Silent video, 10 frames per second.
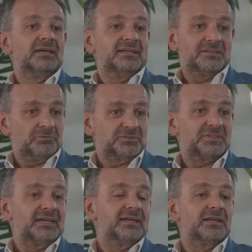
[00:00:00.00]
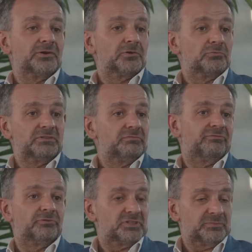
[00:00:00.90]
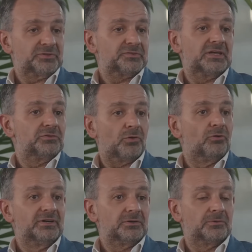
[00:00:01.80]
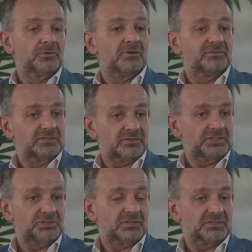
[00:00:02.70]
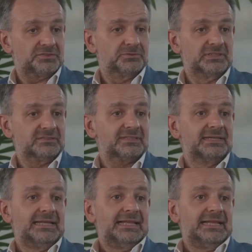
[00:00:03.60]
as I was saying earlier on, with 40% overall of international students.